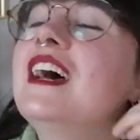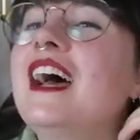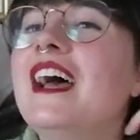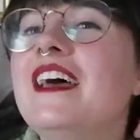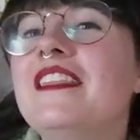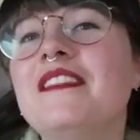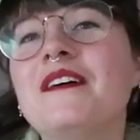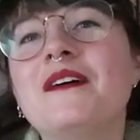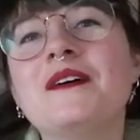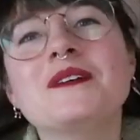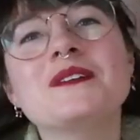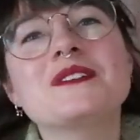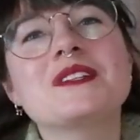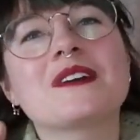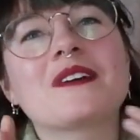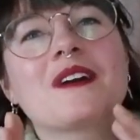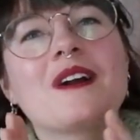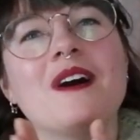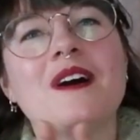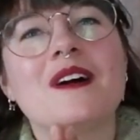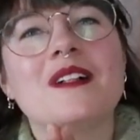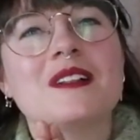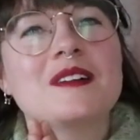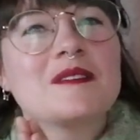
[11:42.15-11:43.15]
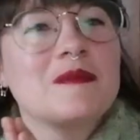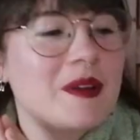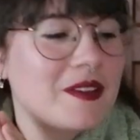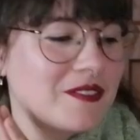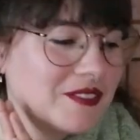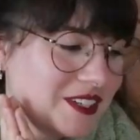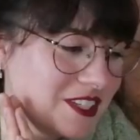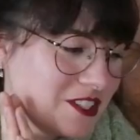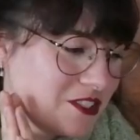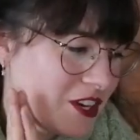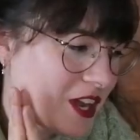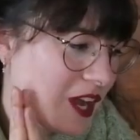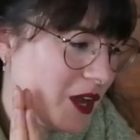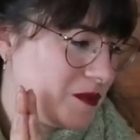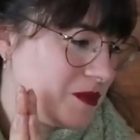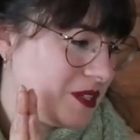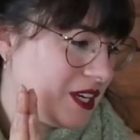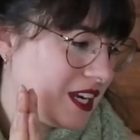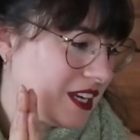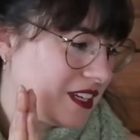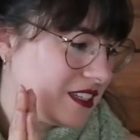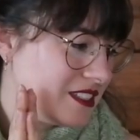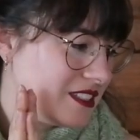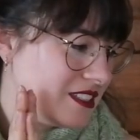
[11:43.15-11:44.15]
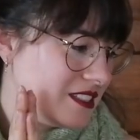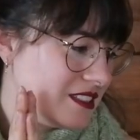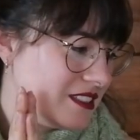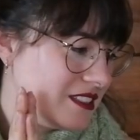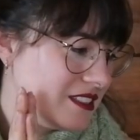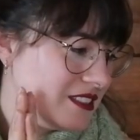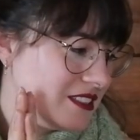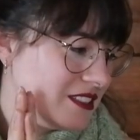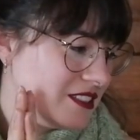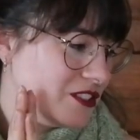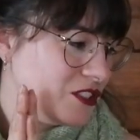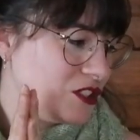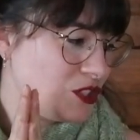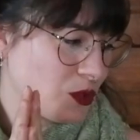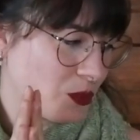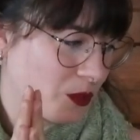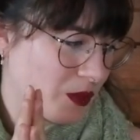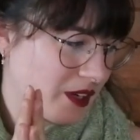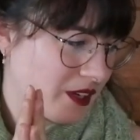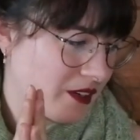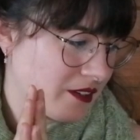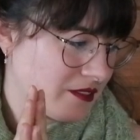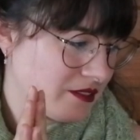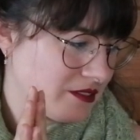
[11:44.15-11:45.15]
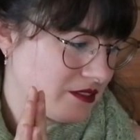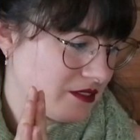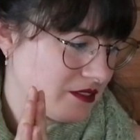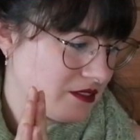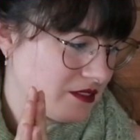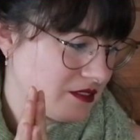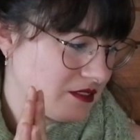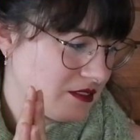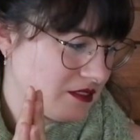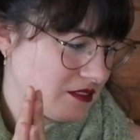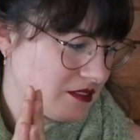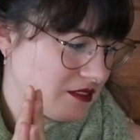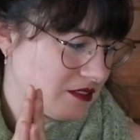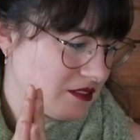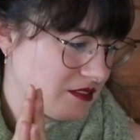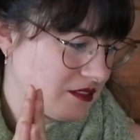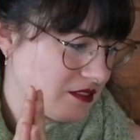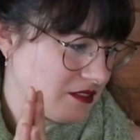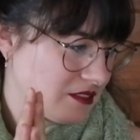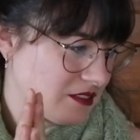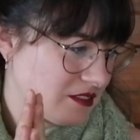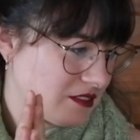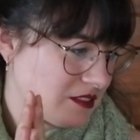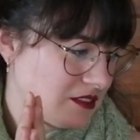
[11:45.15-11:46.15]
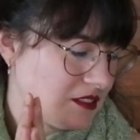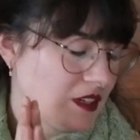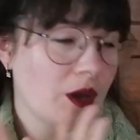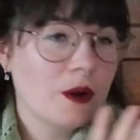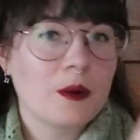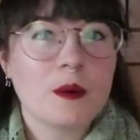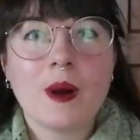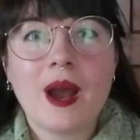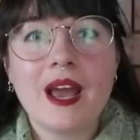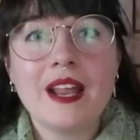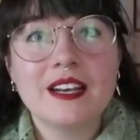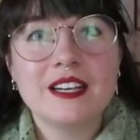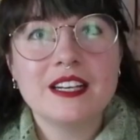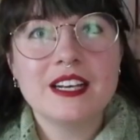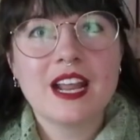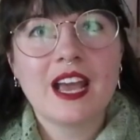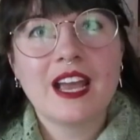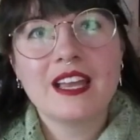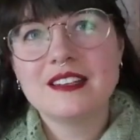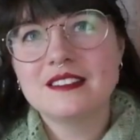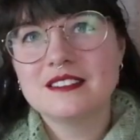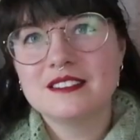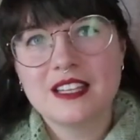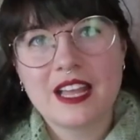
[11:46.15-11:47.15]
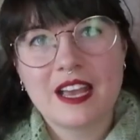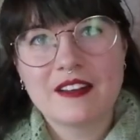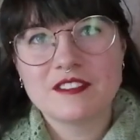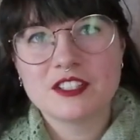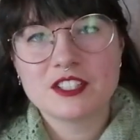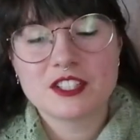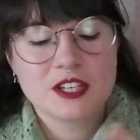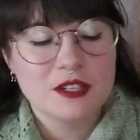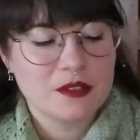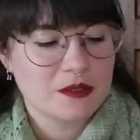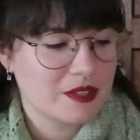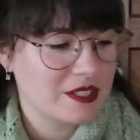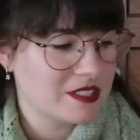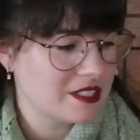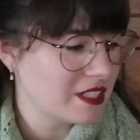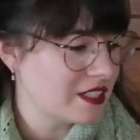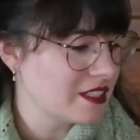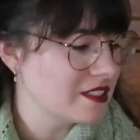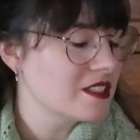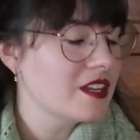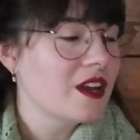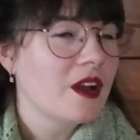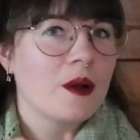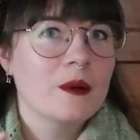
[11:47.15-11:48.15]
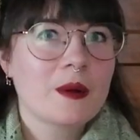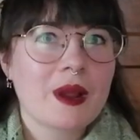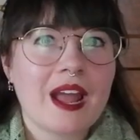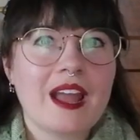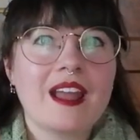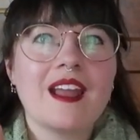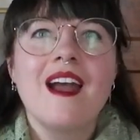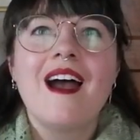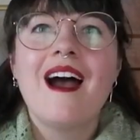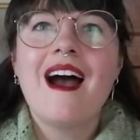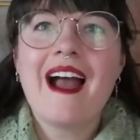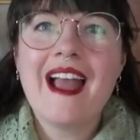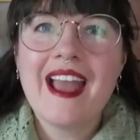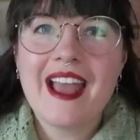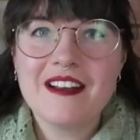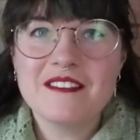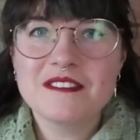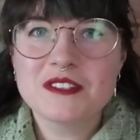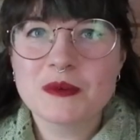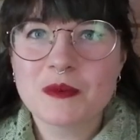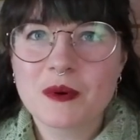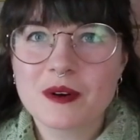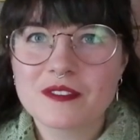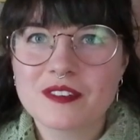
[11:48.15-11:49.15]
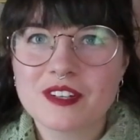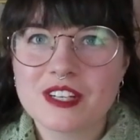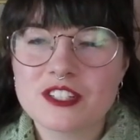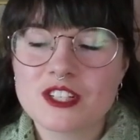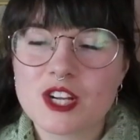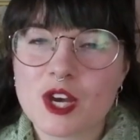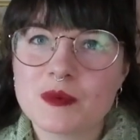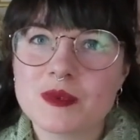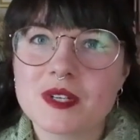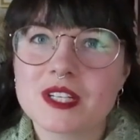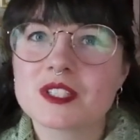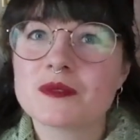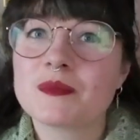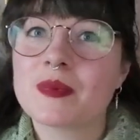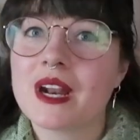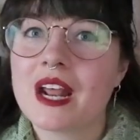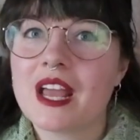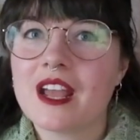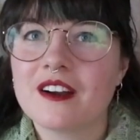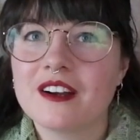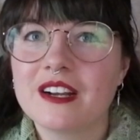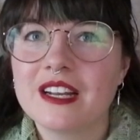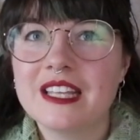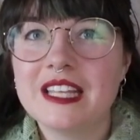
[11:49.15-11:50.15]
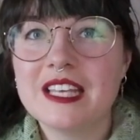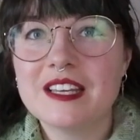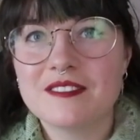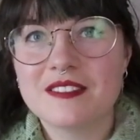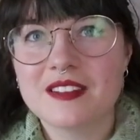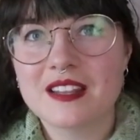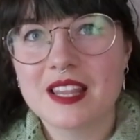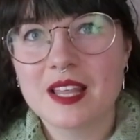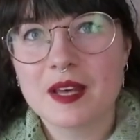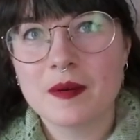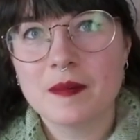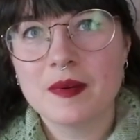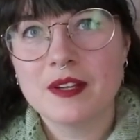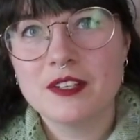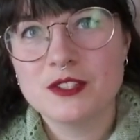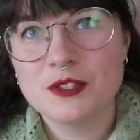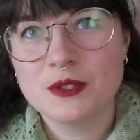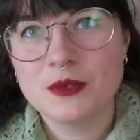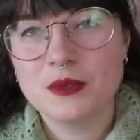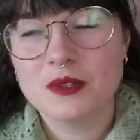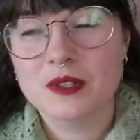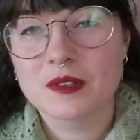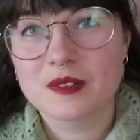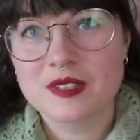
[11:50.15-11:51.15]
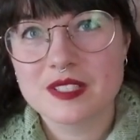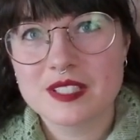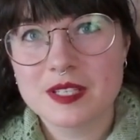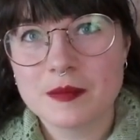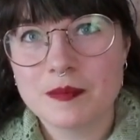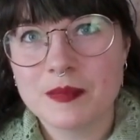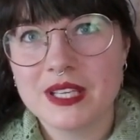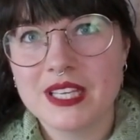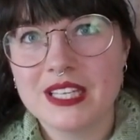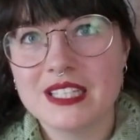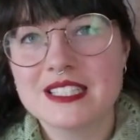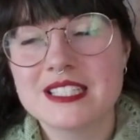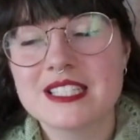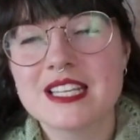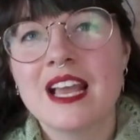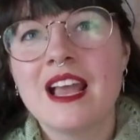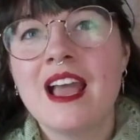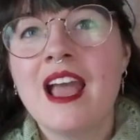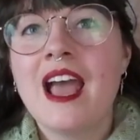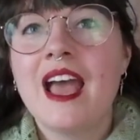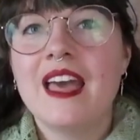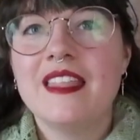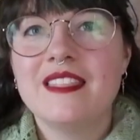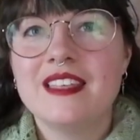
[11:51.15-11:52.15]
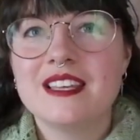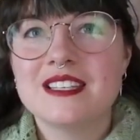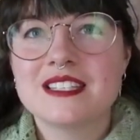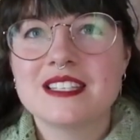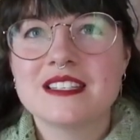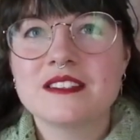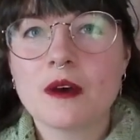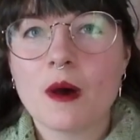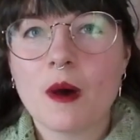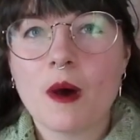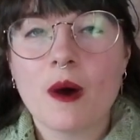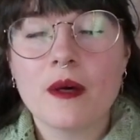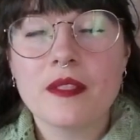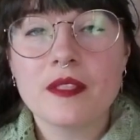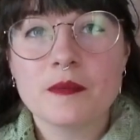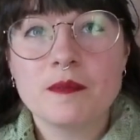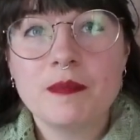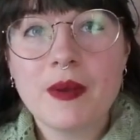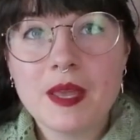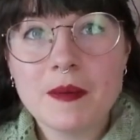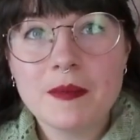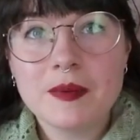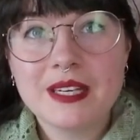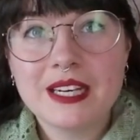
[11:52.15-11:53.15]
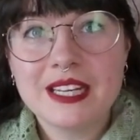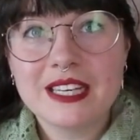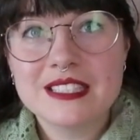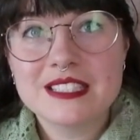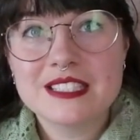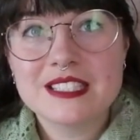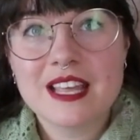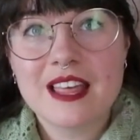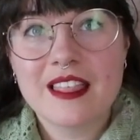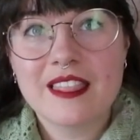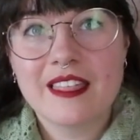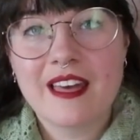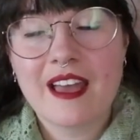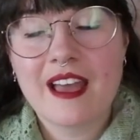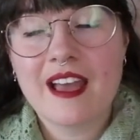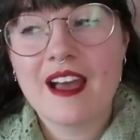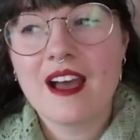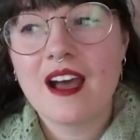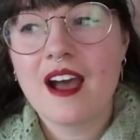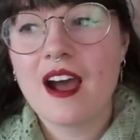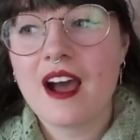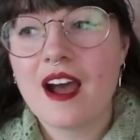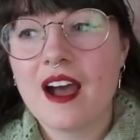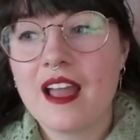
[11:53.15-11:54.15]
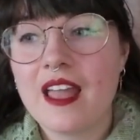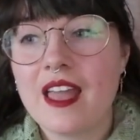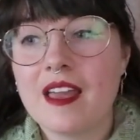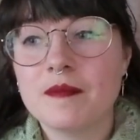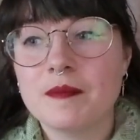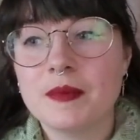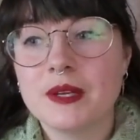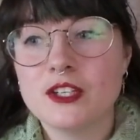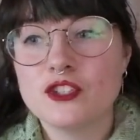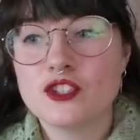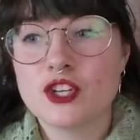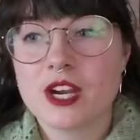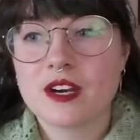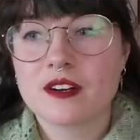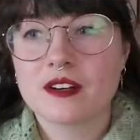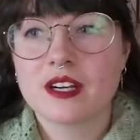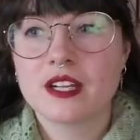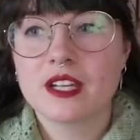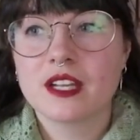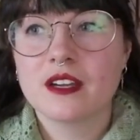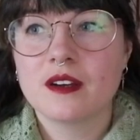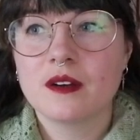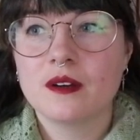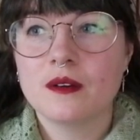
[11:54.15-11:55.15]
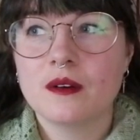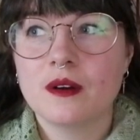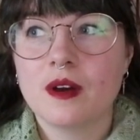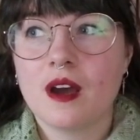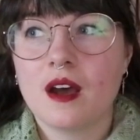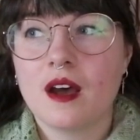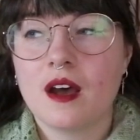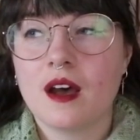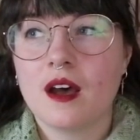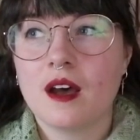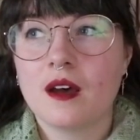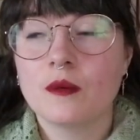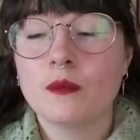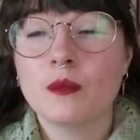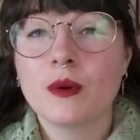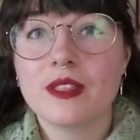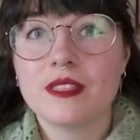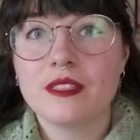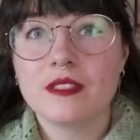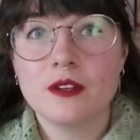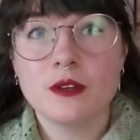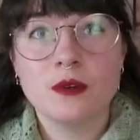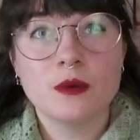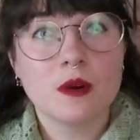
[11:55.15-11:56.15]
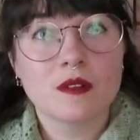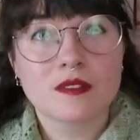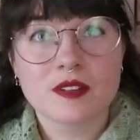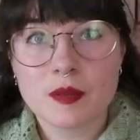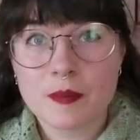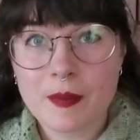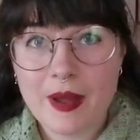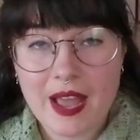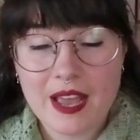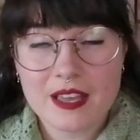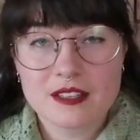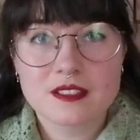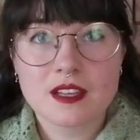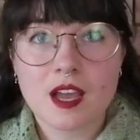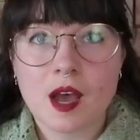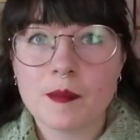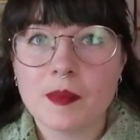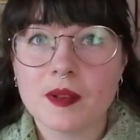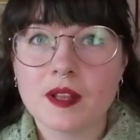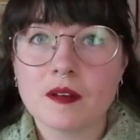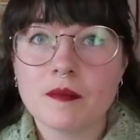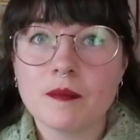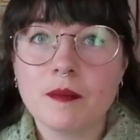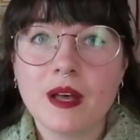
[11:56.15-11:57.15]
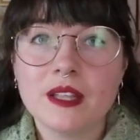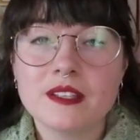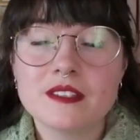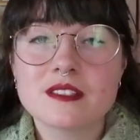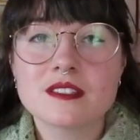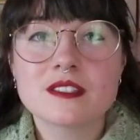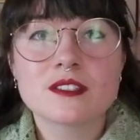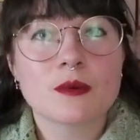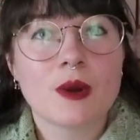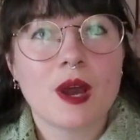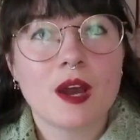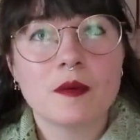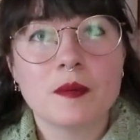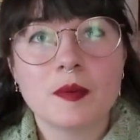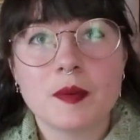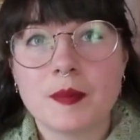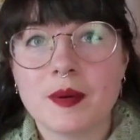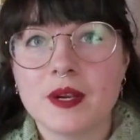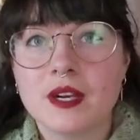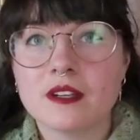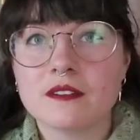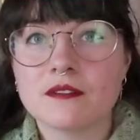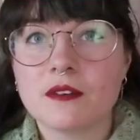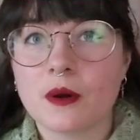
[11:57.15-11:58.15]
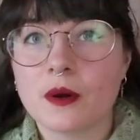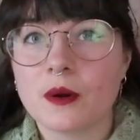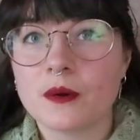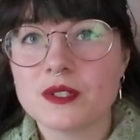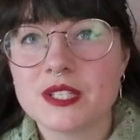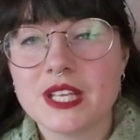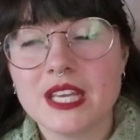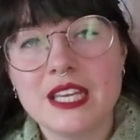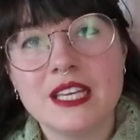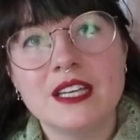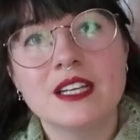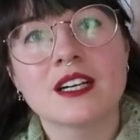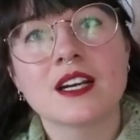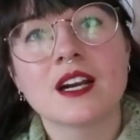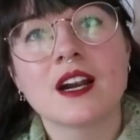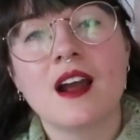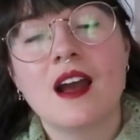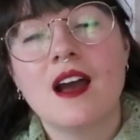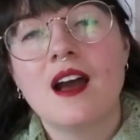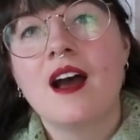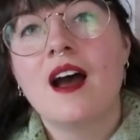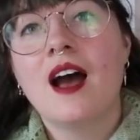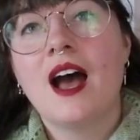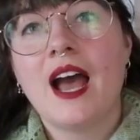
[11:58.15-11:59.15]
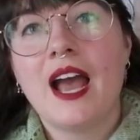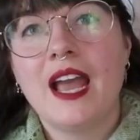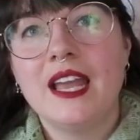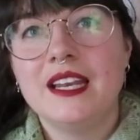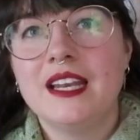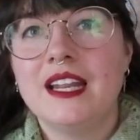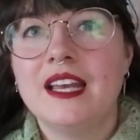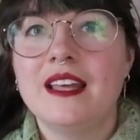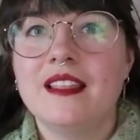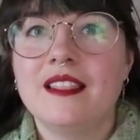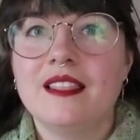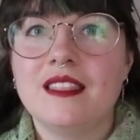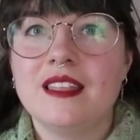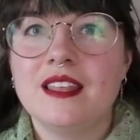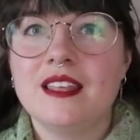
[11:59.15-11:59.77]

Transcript: and those are all of my finished objects, sort of. Oh, I didn't. I have to show you these things. Okay, I have some more finished objects, but I already gifted them to the recipients, and this is all the baby knits that I have been sharing uh, with you over the past couple of months. So I'll be putting photos here. I knit